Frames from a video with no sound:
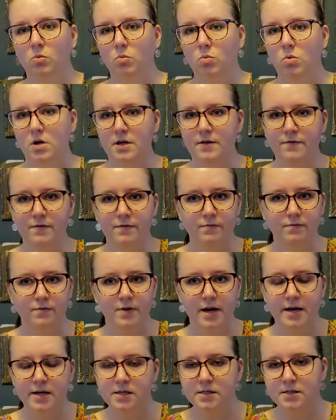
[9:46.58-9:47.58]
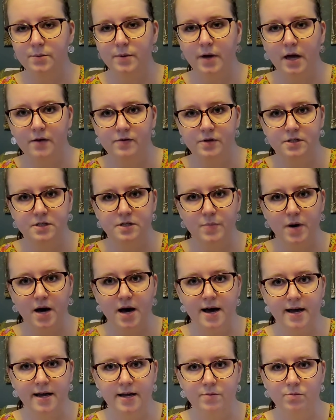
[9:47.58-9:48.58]
What if I end up having to
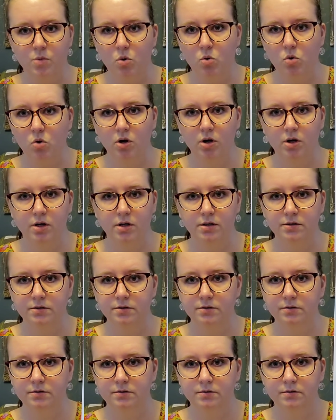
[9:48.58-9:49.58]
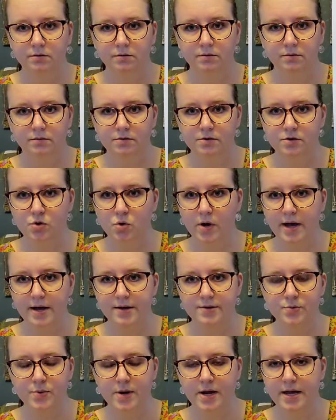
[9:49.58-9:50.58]
buy more
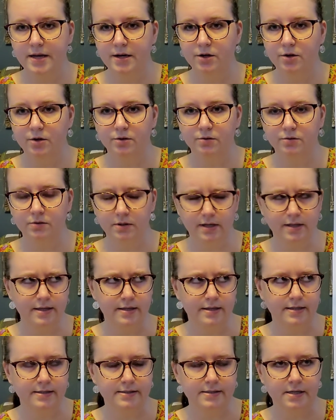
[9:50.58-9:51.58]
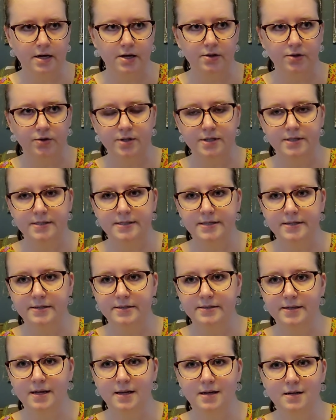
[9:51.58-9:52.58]
schoolhouse red, or I think that's the color this
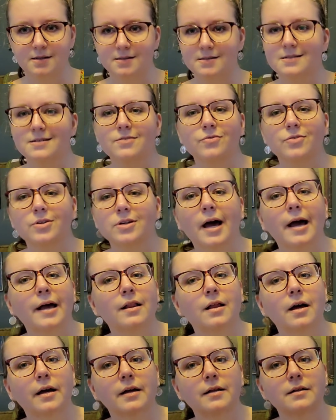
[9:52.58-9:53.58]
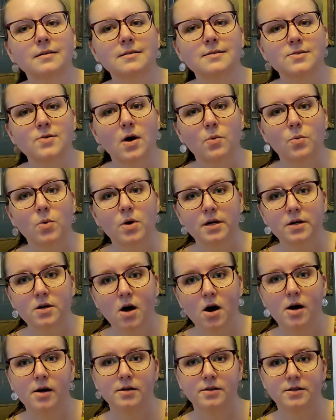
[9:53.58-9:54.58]
is, and it's a different dye lot. So I want to
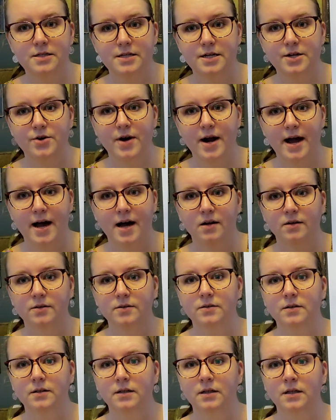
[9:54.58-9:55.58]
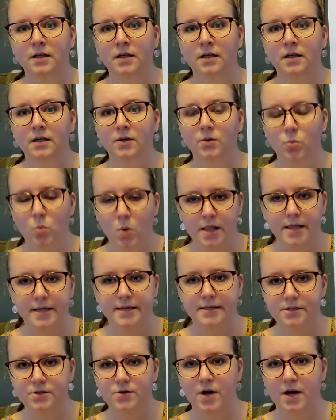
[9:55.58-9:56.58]
knock the deer out while I
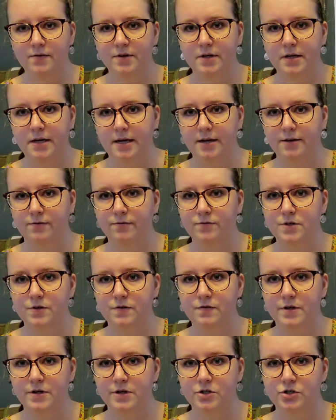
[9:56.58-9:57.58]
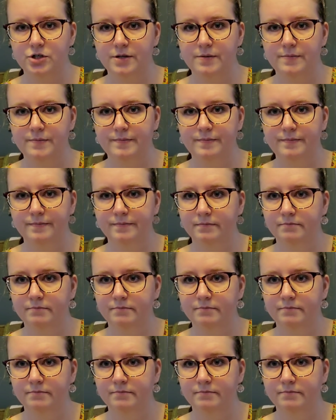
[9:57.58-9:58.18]
still have enough to finish him.